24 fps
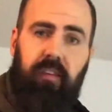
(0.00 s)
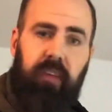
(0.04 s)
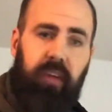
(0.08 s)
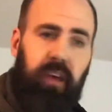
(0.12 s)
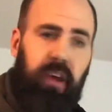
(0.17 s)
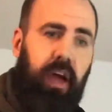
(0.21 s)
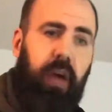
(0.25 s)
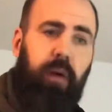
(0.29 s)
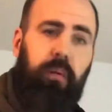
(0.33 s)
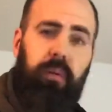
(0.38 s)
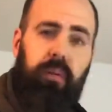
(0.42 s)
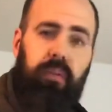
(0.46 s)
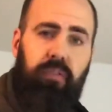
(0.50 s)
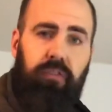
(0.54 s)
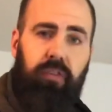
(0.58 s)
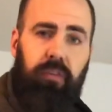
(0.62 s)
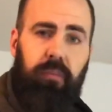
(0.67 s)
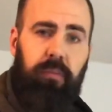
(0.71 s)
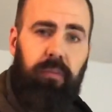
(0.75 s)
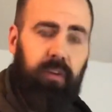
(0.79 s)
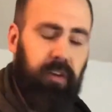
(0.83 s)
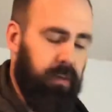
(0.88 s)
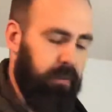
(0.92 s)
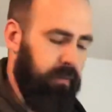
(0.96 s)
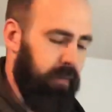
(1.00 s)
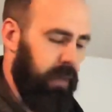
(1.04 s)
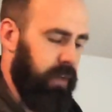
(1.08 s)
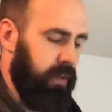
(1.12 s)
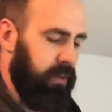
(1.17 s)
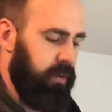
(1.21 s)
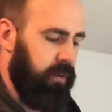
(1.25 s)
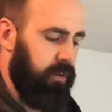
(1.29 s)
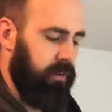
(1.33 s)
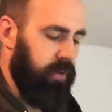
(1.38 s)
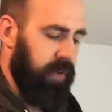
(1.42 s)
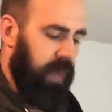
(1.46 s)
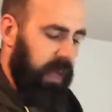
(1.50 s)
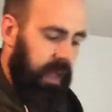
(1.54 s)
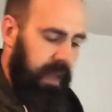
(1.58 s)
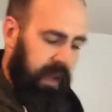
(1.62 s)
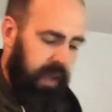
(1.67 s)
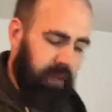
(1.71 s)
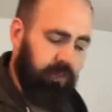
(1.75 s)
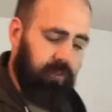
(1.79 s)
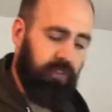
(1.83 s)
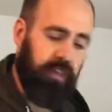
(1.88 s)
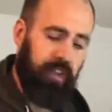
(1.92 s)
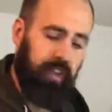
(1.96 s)
I would assume you could make your own.
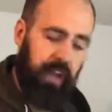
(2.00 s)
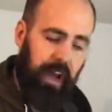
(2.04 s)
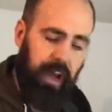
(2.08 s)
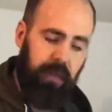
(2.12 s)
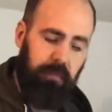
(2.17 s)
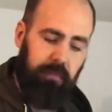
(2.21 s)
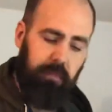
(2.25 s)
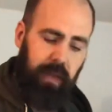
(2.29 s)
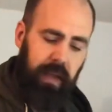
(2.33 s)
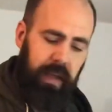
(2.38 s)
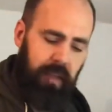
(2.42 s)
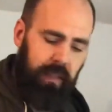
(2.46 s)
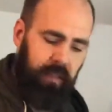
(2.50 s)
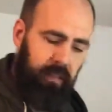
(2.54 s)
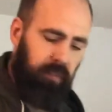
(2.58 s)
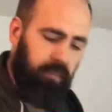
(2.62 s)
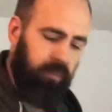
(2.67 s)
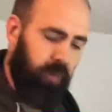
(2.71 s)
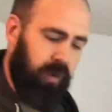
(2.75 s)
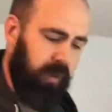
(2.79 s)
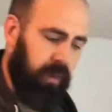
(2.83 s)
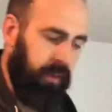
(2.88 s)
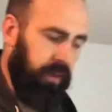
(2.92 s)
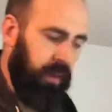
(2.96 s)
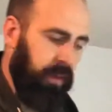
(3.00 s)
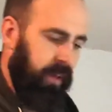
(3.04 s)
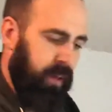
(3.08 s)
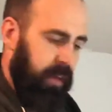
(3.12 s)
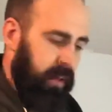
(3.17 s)
Actually, I made this one